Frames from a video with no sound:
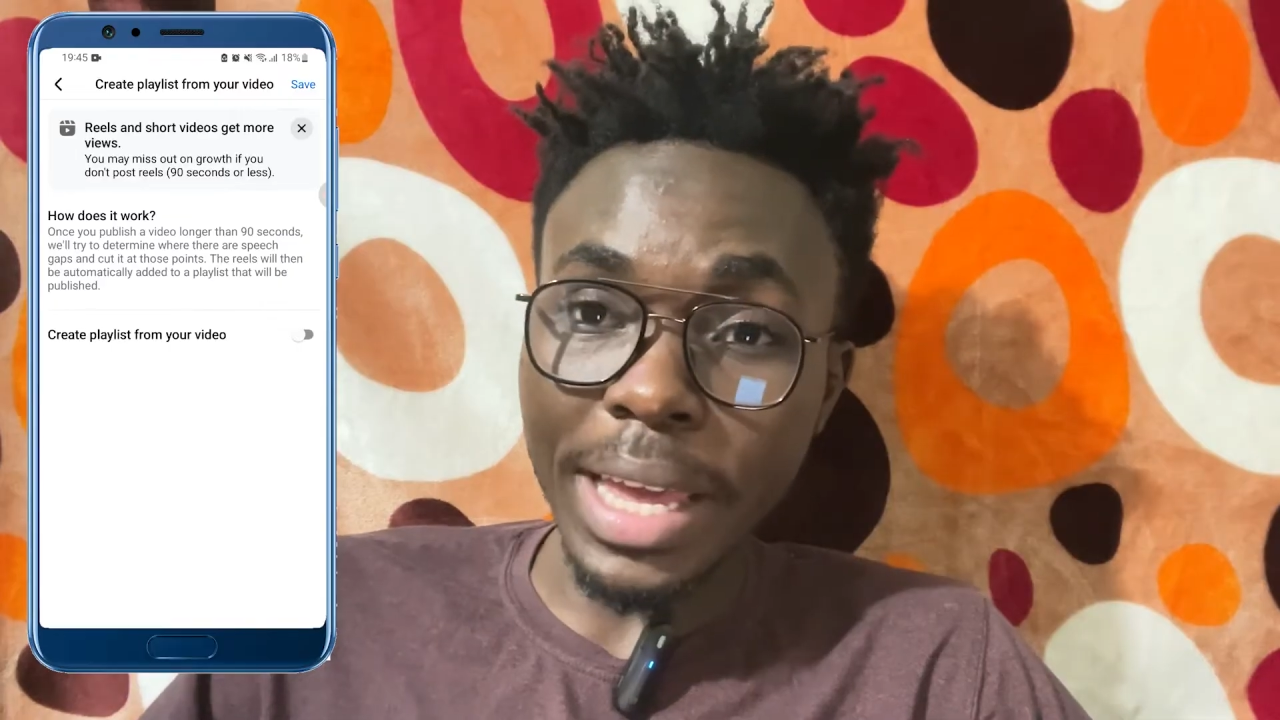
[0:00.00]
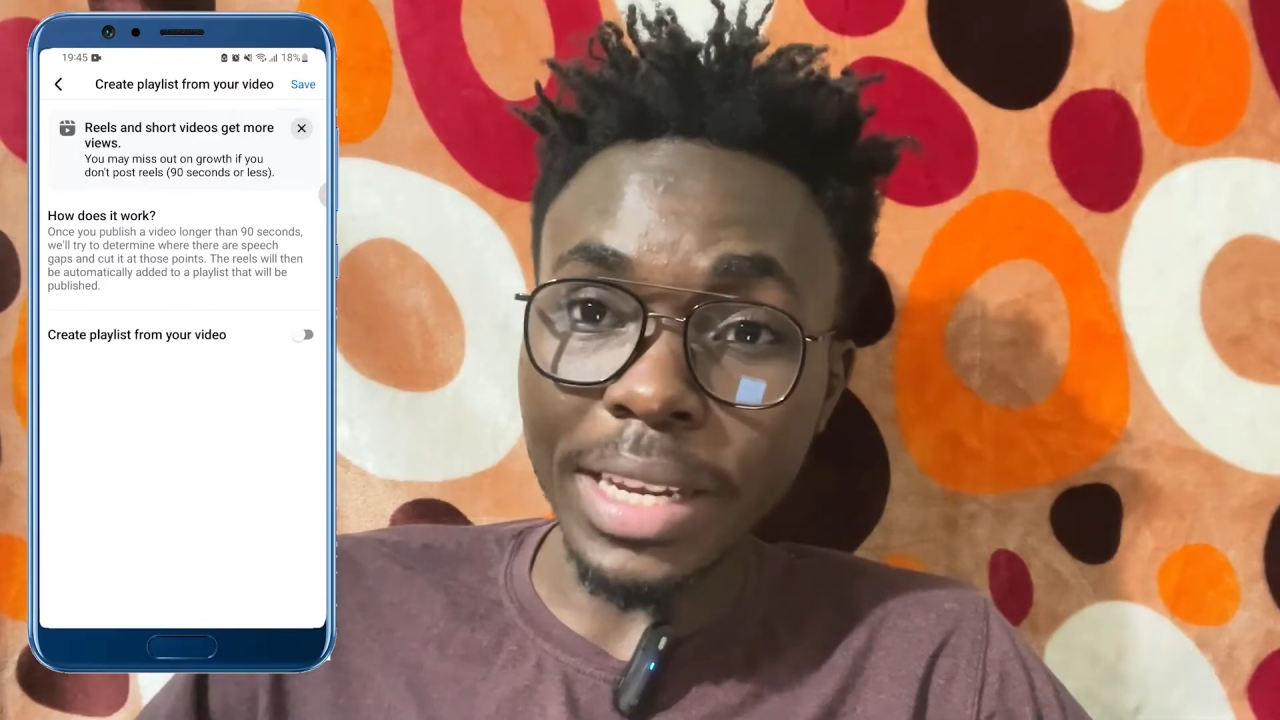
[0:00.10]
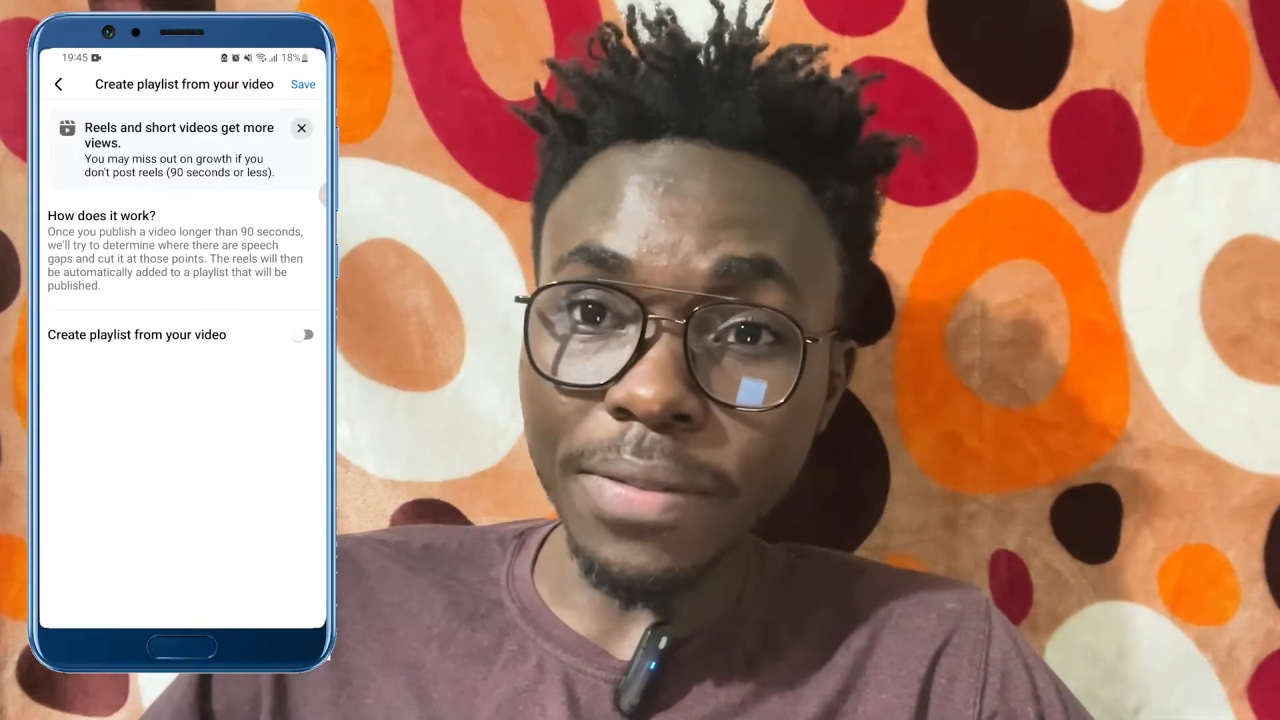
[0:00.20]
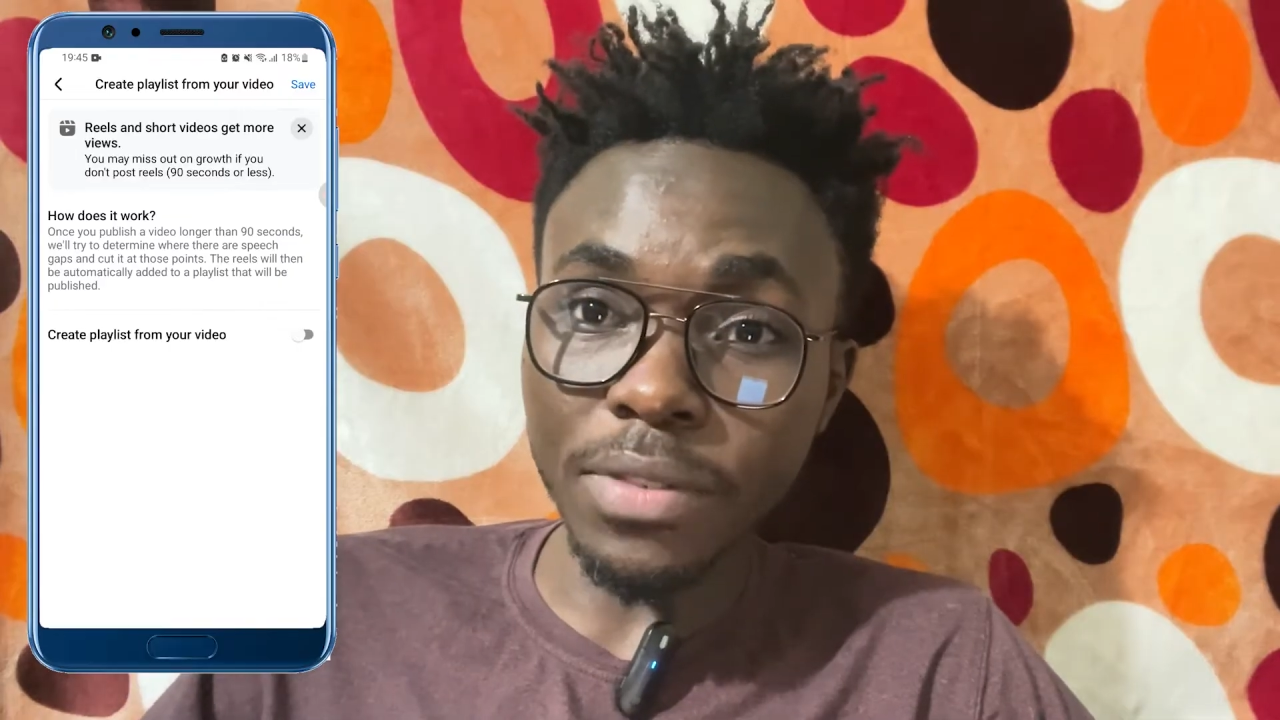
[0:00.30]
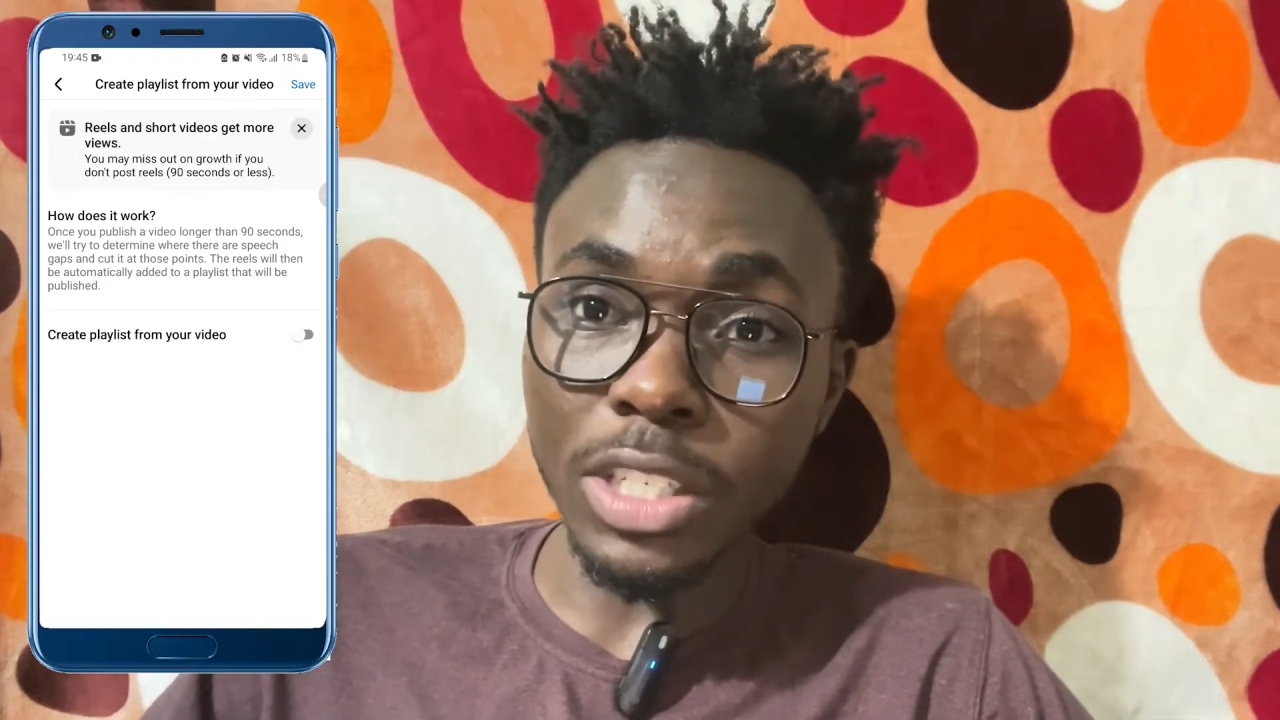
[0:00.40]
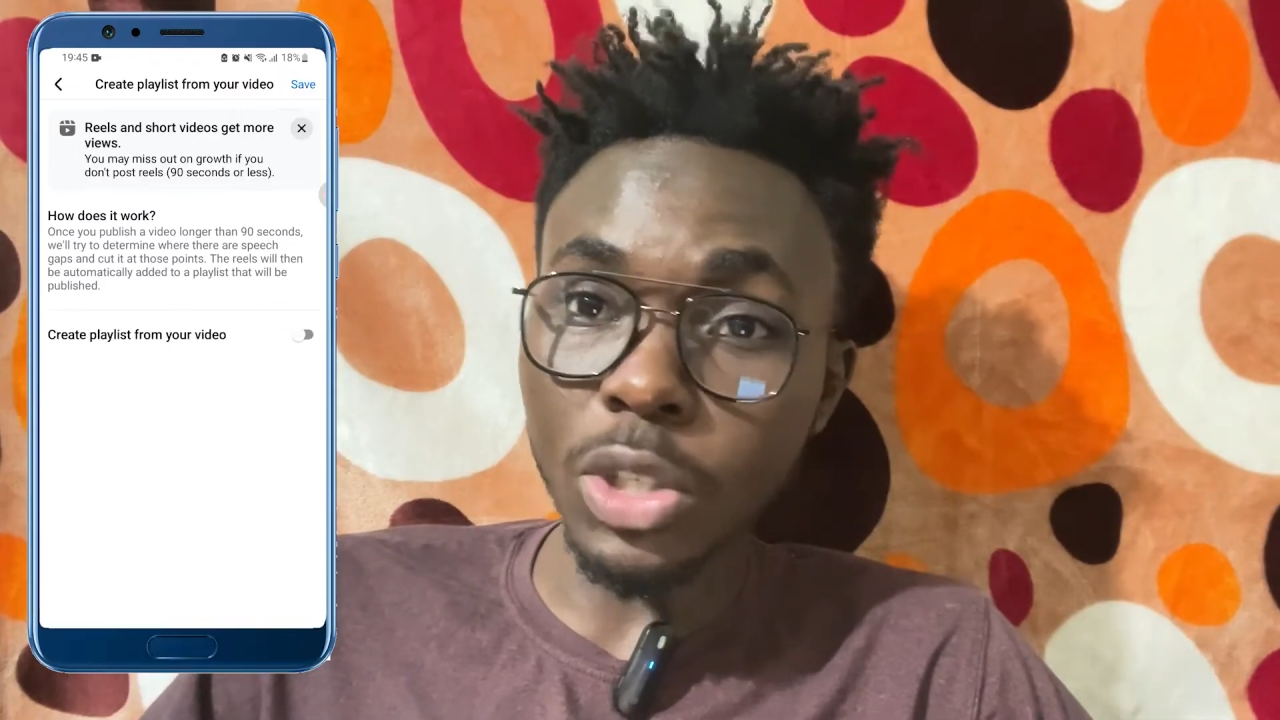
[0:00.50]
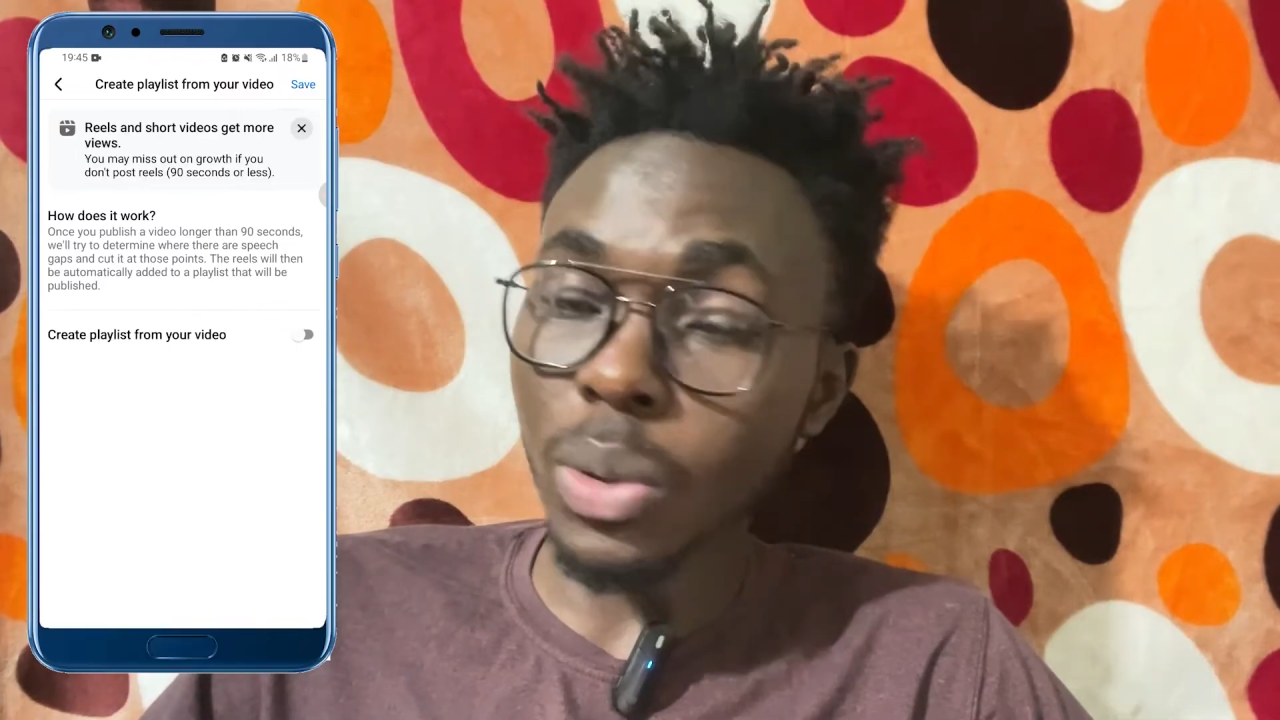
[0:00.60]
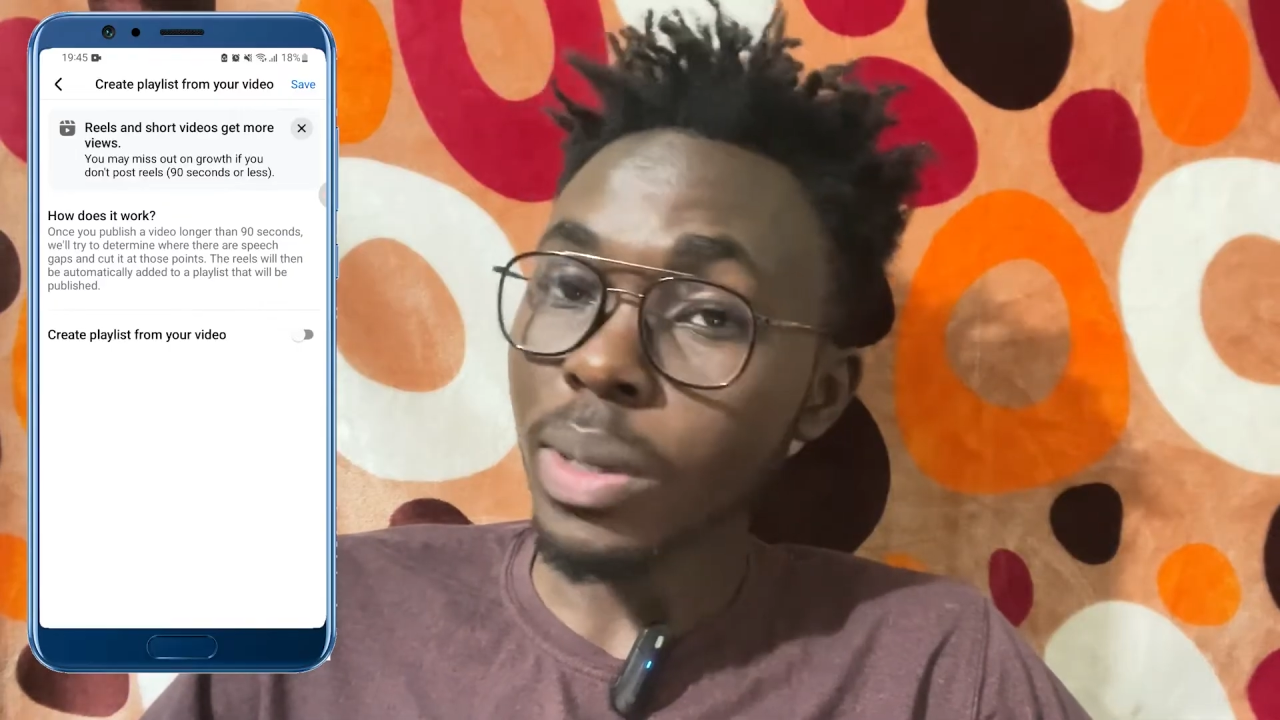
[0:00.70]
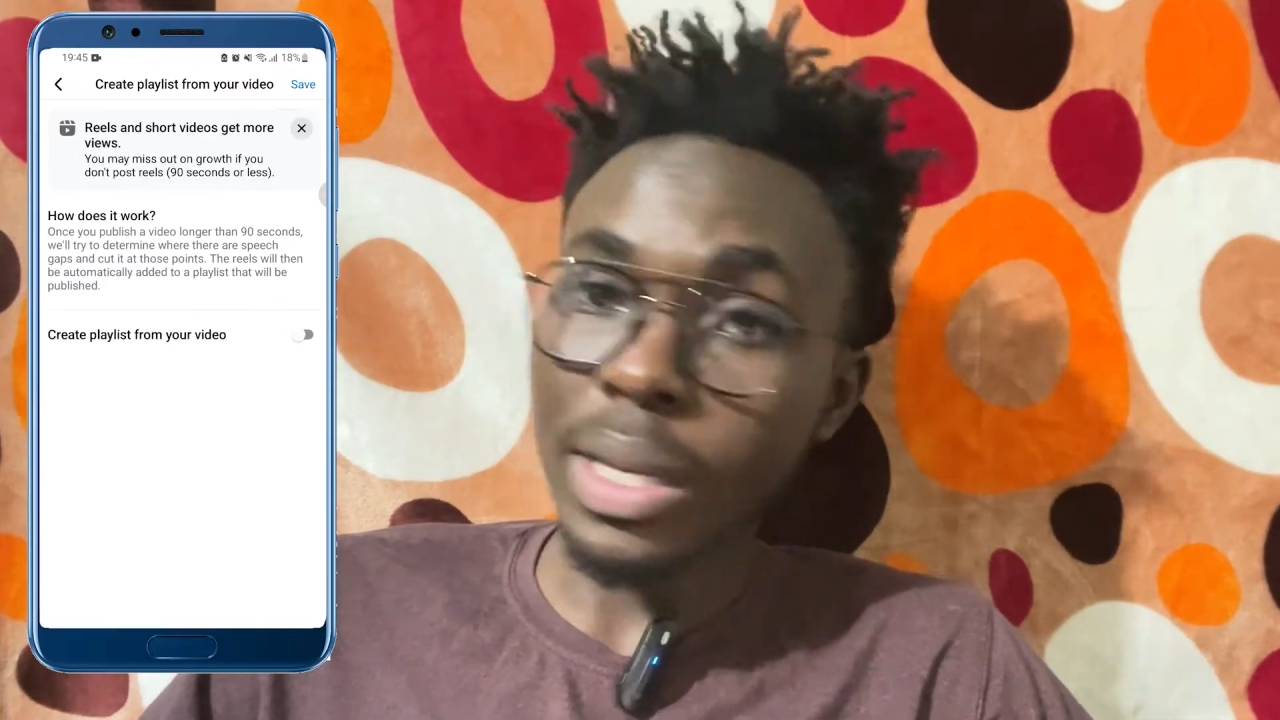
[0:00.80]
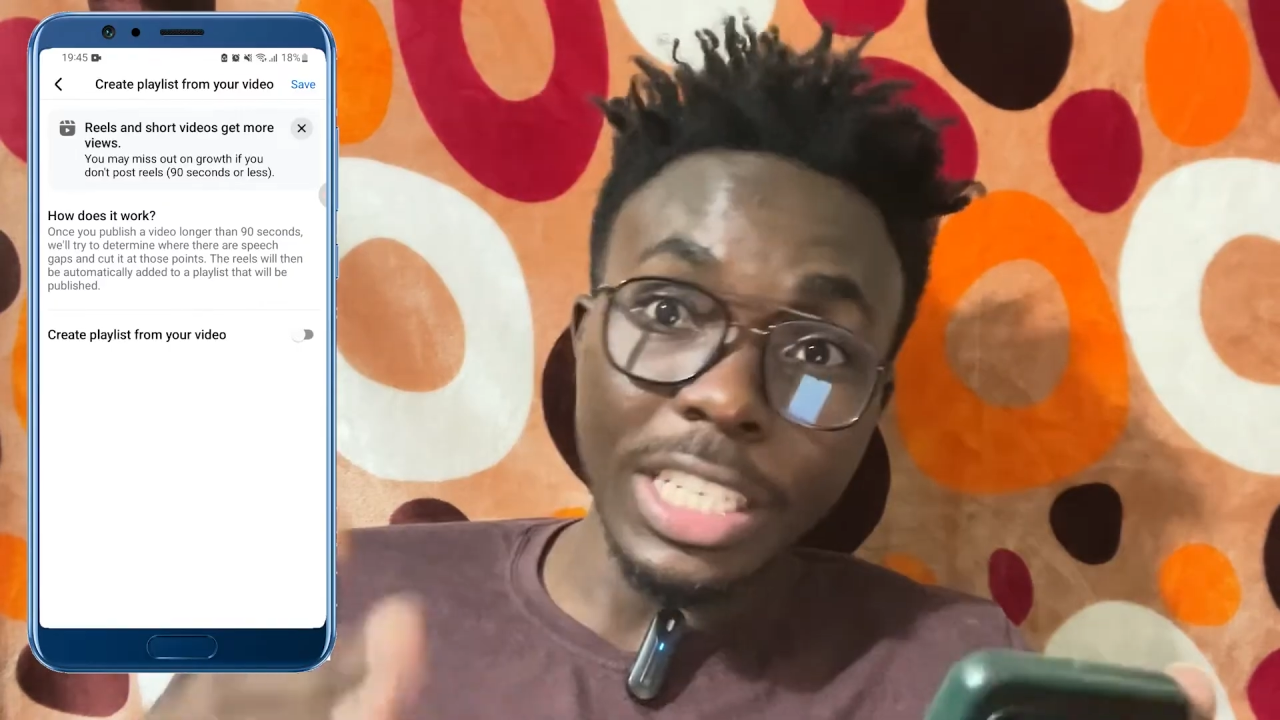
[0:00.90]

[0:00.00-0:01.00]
any video,